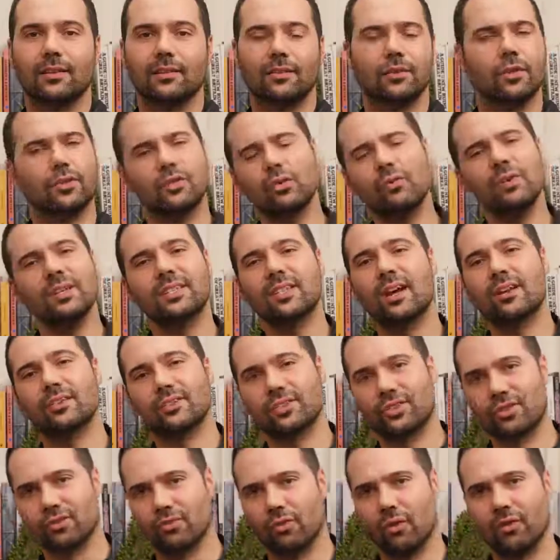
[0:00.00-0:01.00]
The Tories aren't
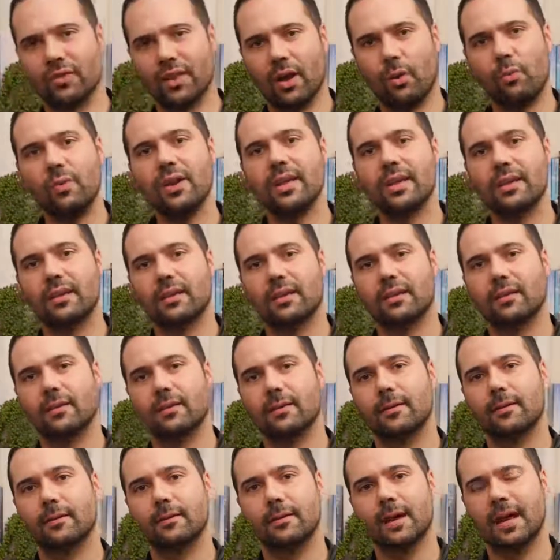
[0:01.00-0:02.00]
strong, they're weak.
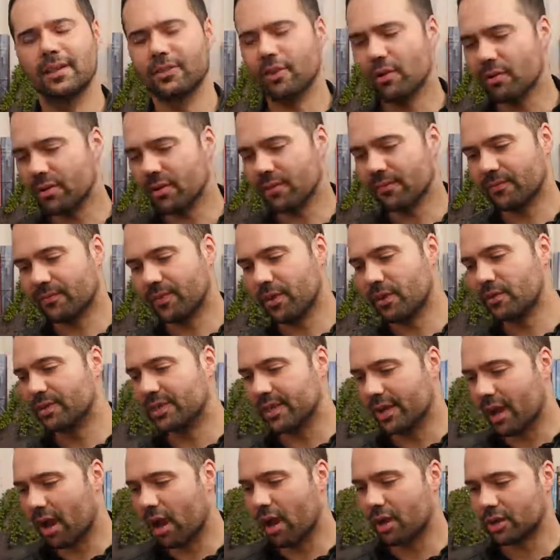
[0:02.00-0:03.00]
And don't confuse
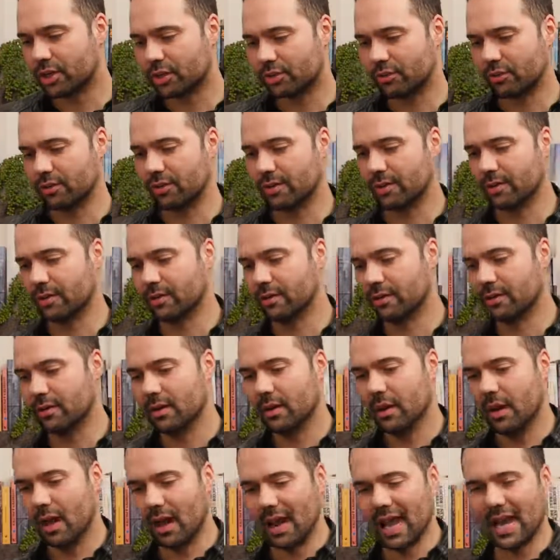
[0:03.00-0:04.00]
inertia and
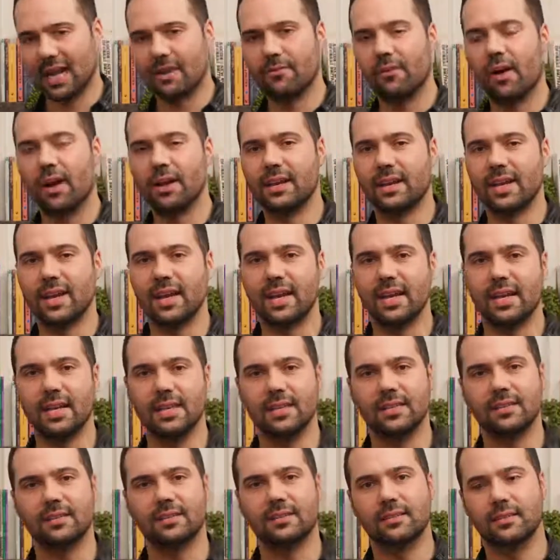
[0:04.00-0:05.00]
a lack of
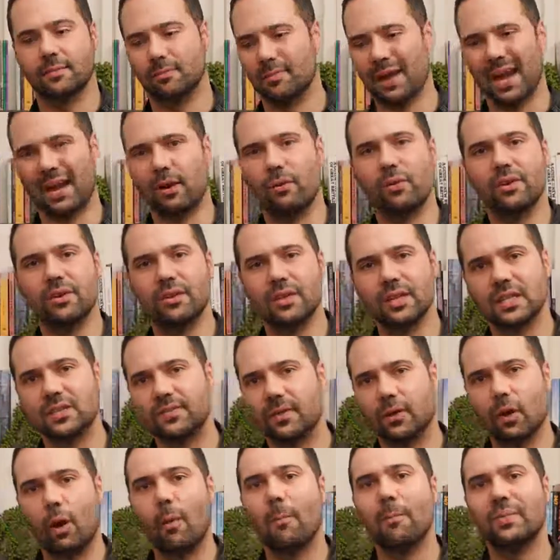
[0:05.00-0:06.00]
ideas, backwardness
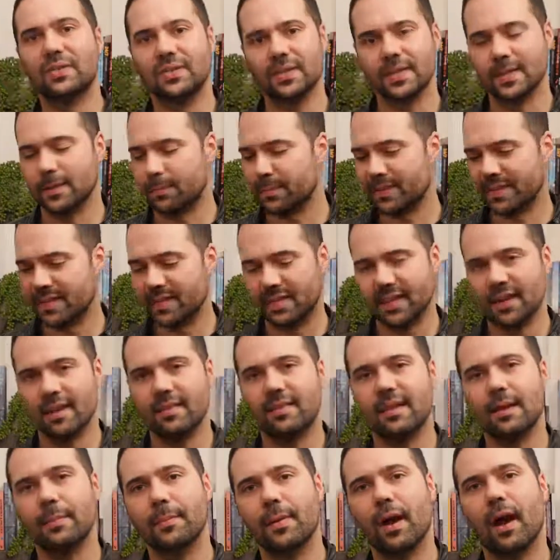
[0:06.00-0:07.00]
for competence, because it's
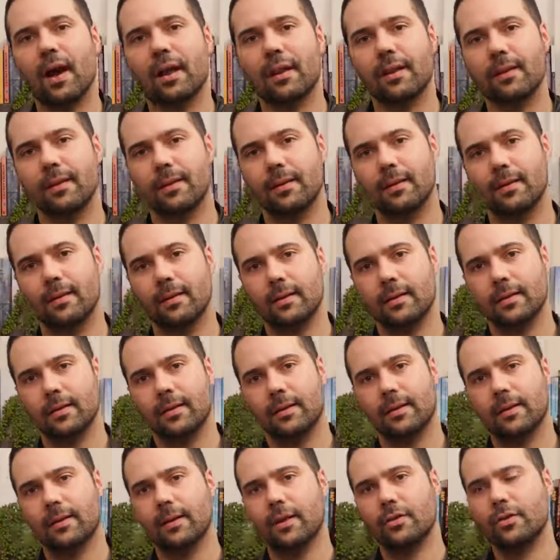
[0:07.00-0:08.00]
anything but.
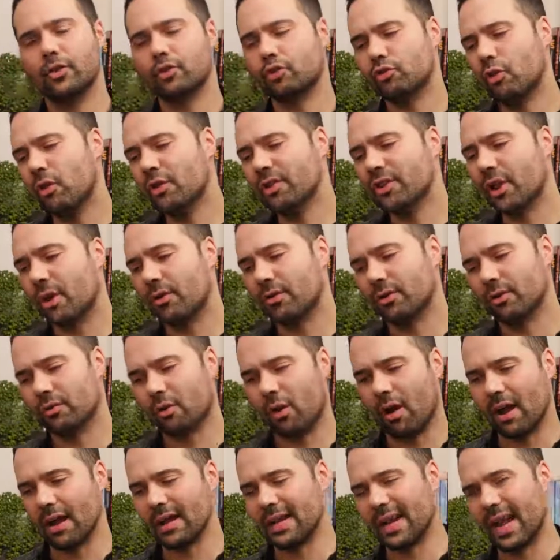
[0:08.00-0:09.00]
The strong don't
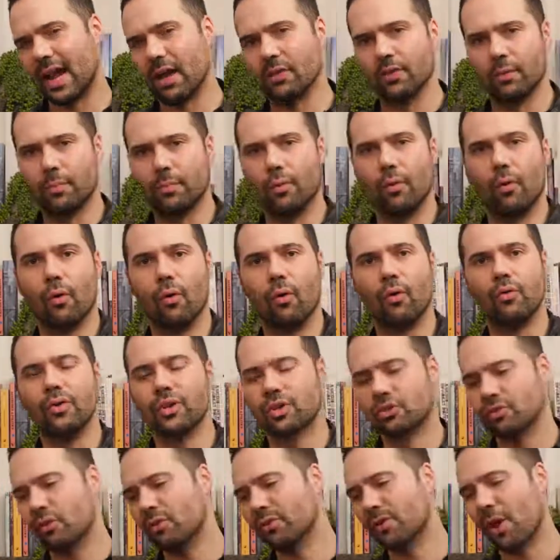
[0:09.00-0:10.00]
grind down the poor. The
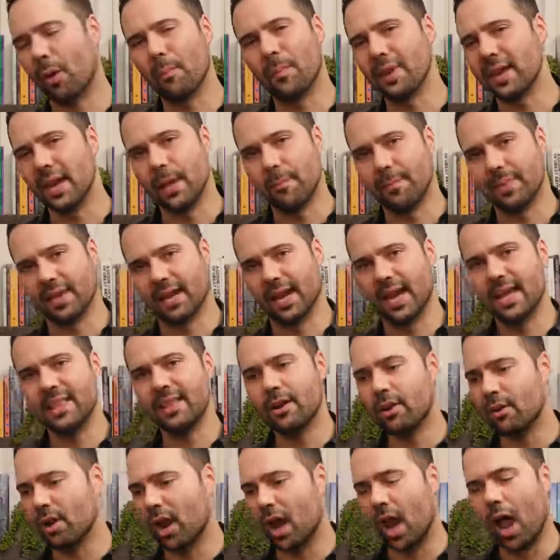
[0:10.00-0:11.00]
strong don't manipulate. They
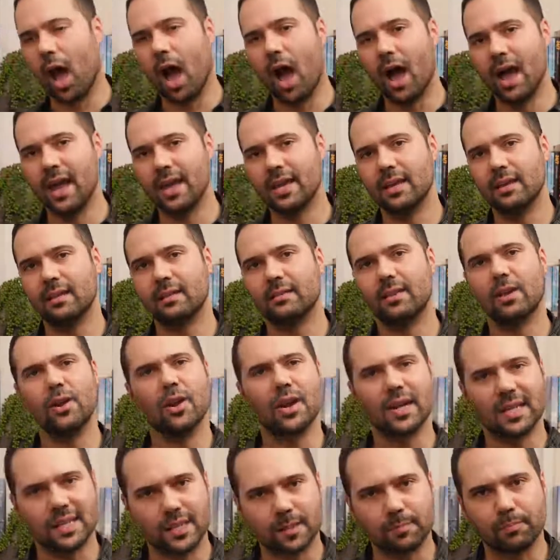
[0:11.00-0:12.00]
don't lie. They don't
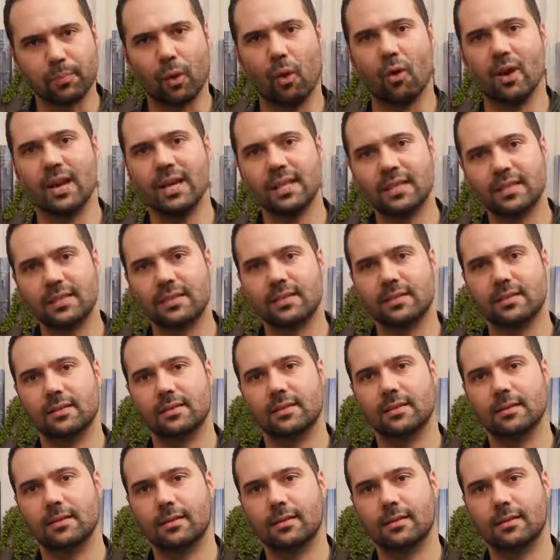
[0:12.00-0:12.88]
exploit.